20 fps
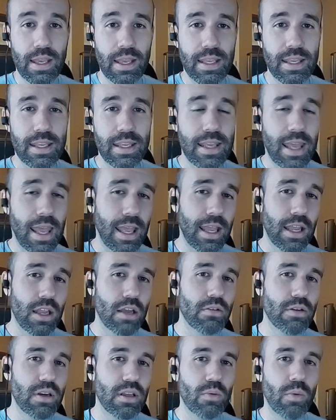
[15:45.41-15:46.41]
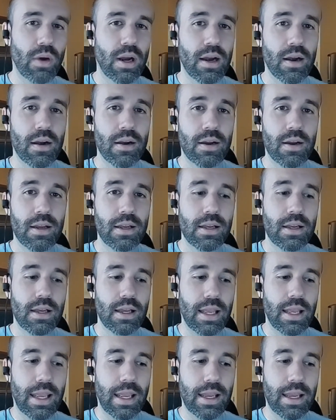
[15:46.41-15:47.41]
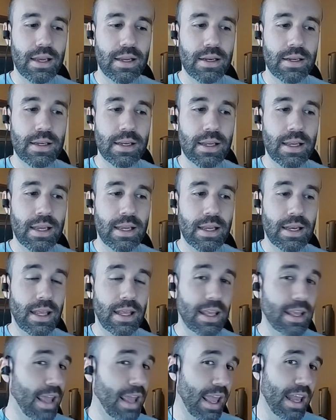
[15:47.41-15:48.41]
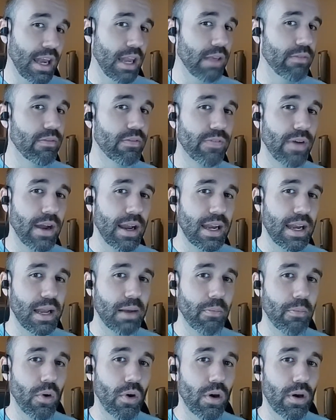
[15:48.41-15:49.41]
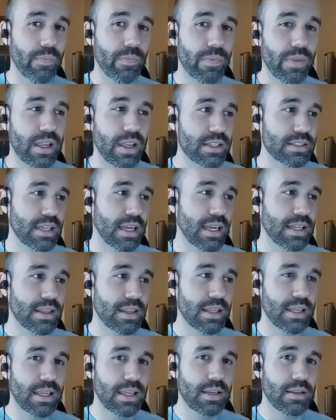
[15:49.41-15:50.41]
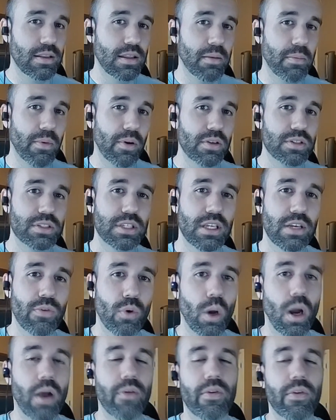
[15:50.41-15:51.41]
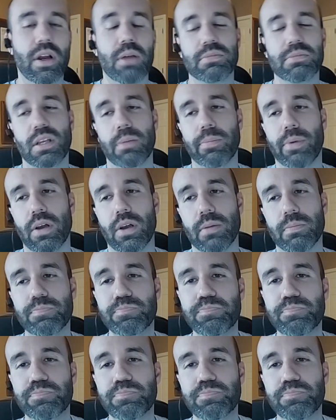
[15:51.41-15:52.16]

He can't go anywhere, and he can't even fight anymore. He is at the mercy of whoever comes up on him.